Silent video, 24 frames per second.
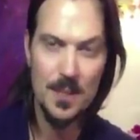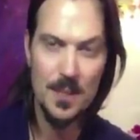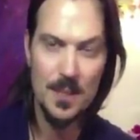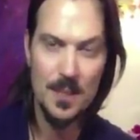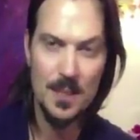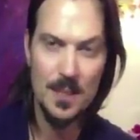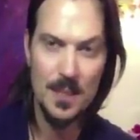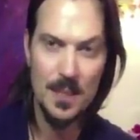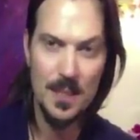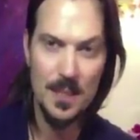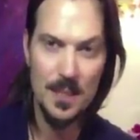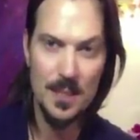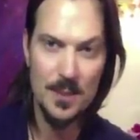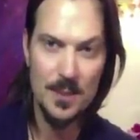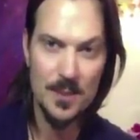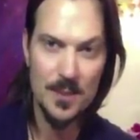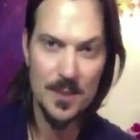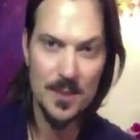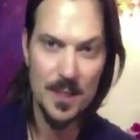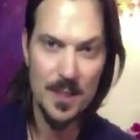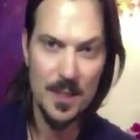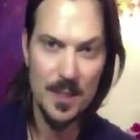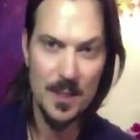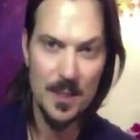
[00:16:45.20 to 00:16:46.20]
It is,
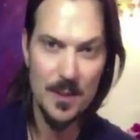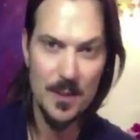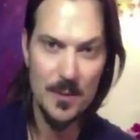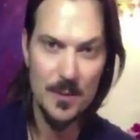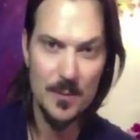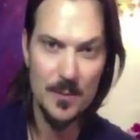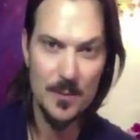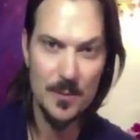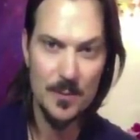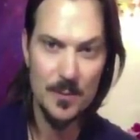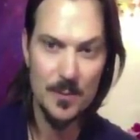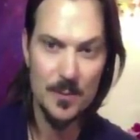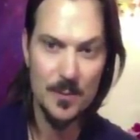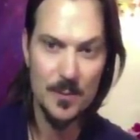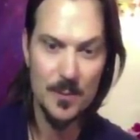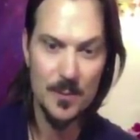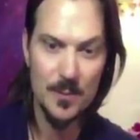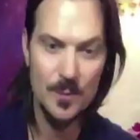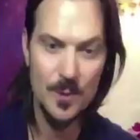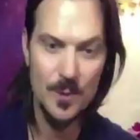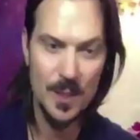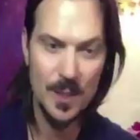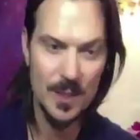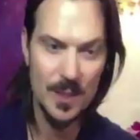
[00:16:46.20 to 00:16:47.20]
I
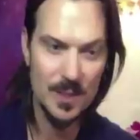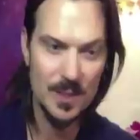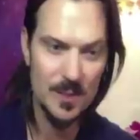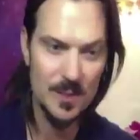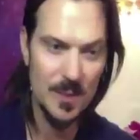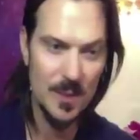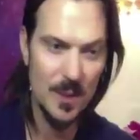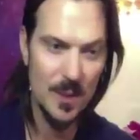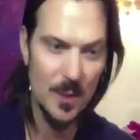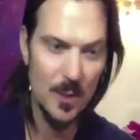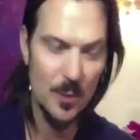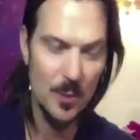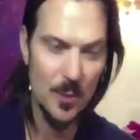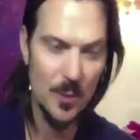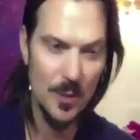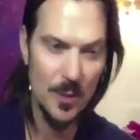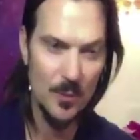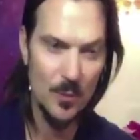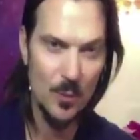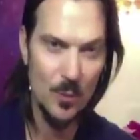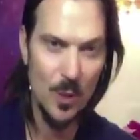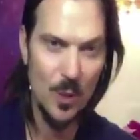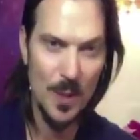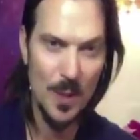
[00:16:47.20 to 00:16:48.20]
can smell it. We
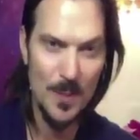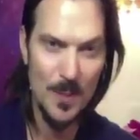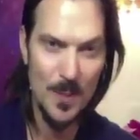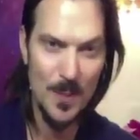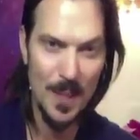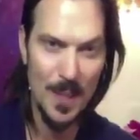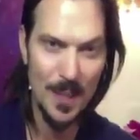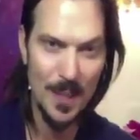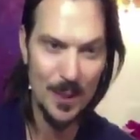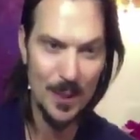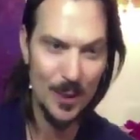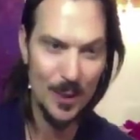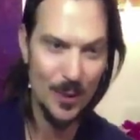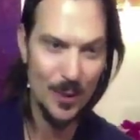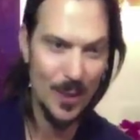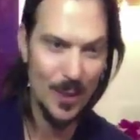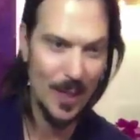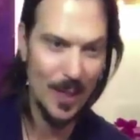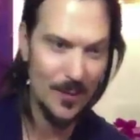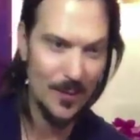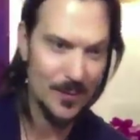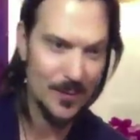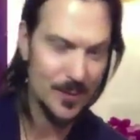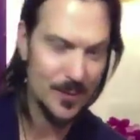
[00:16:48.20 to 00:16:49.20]
have one mango
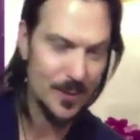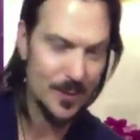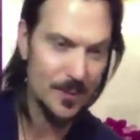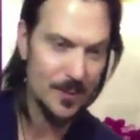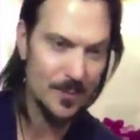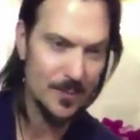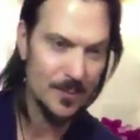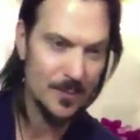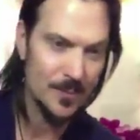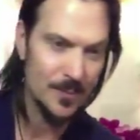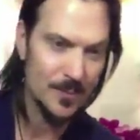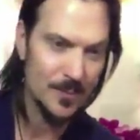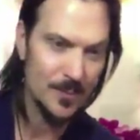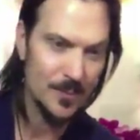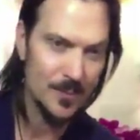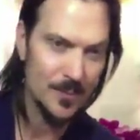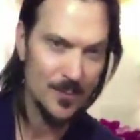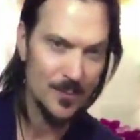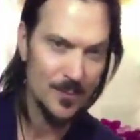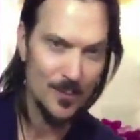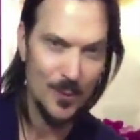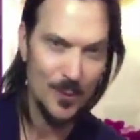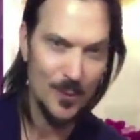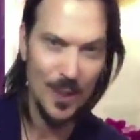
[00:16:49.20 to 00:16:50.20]
left
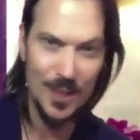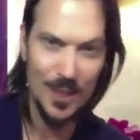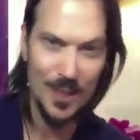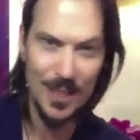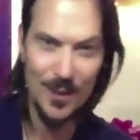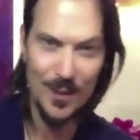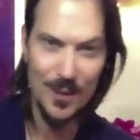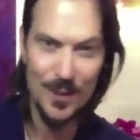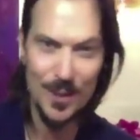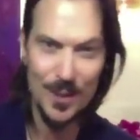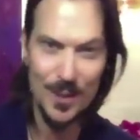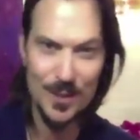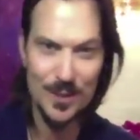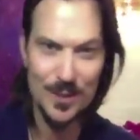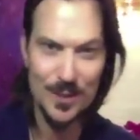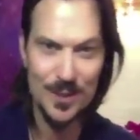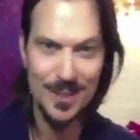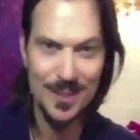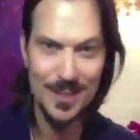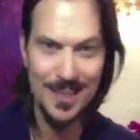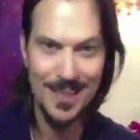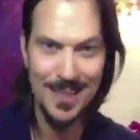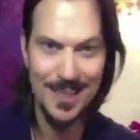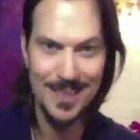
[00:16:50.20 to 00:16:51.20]
right now,
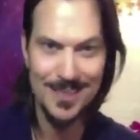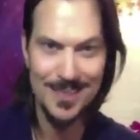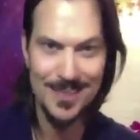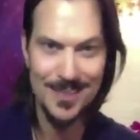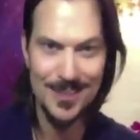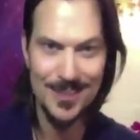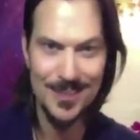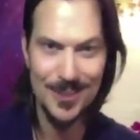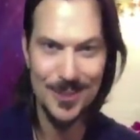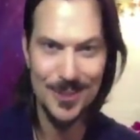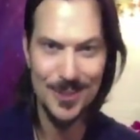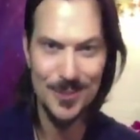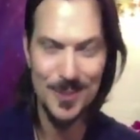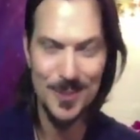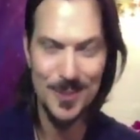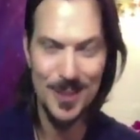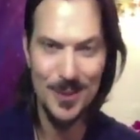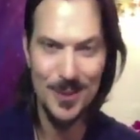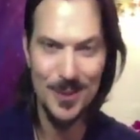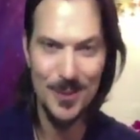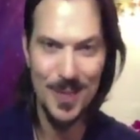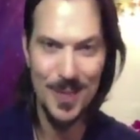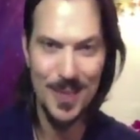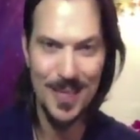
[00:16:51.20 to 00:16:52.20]
and I can still smell
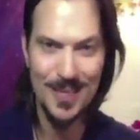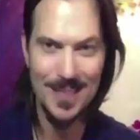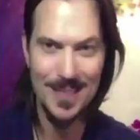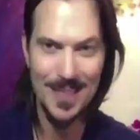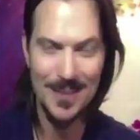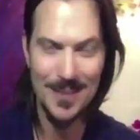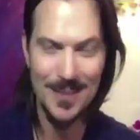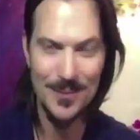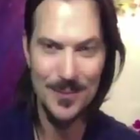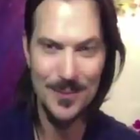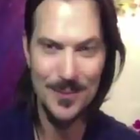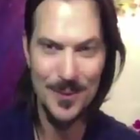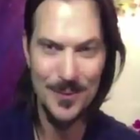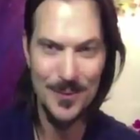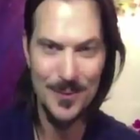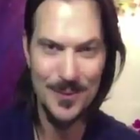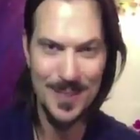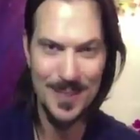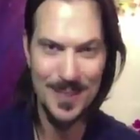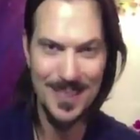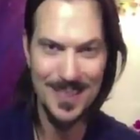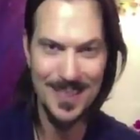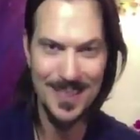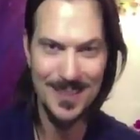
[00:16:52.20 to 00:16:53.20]
it. We had like
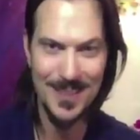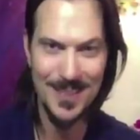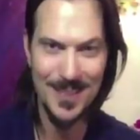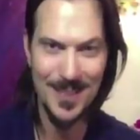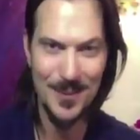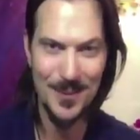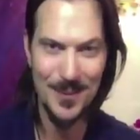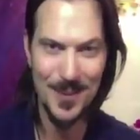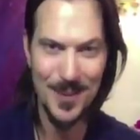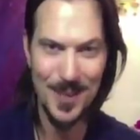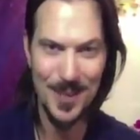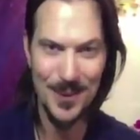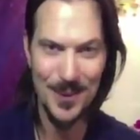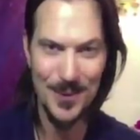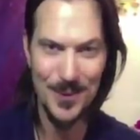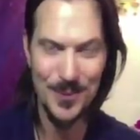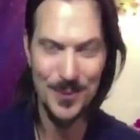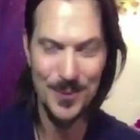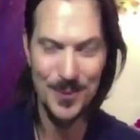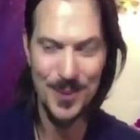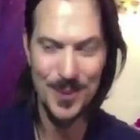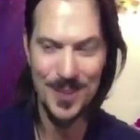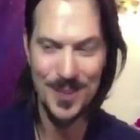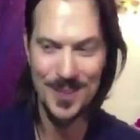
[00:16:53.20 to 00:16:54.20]
15, and now we're down to
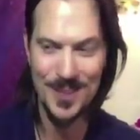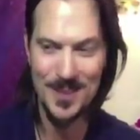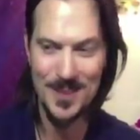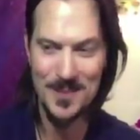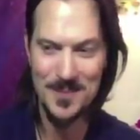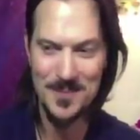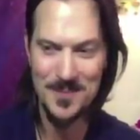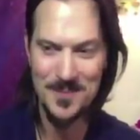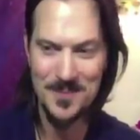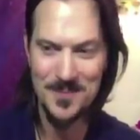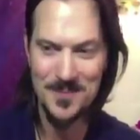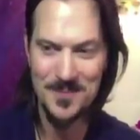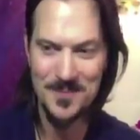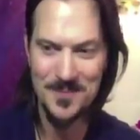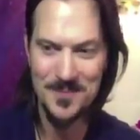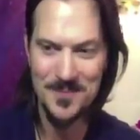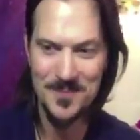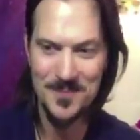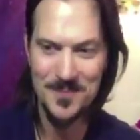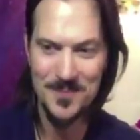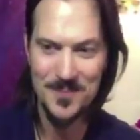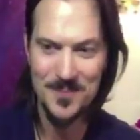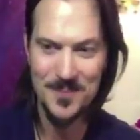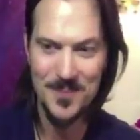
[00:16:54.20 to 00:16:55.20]
1.
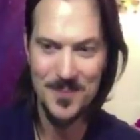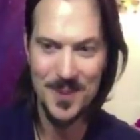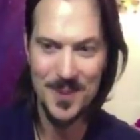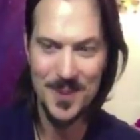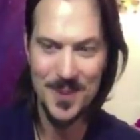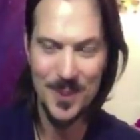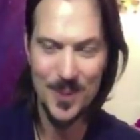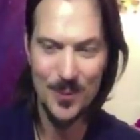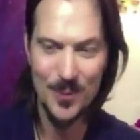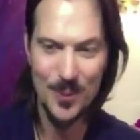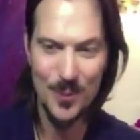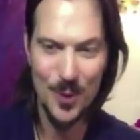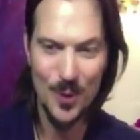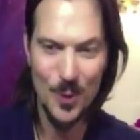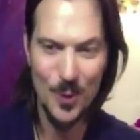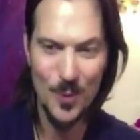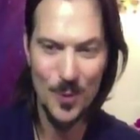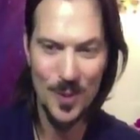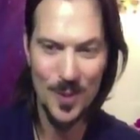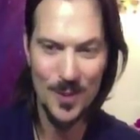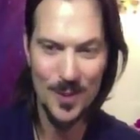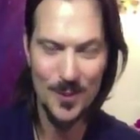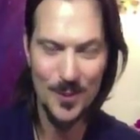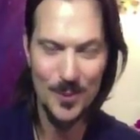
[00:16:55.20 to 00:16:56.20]
But the
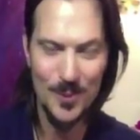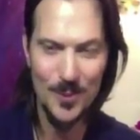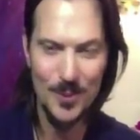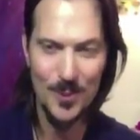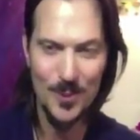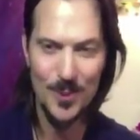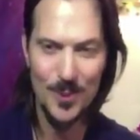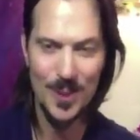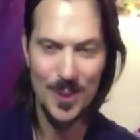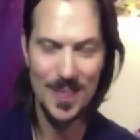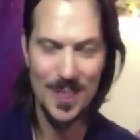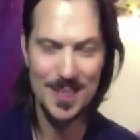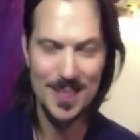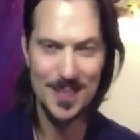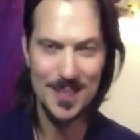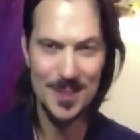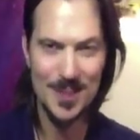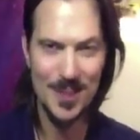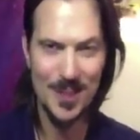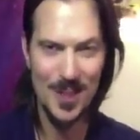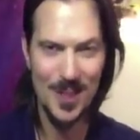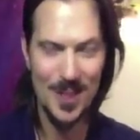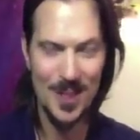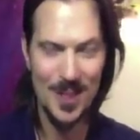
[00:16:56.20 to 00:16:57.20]
aroma, I just
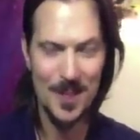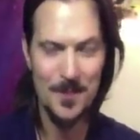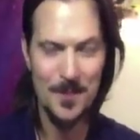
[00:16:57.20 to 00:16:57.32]
caught it.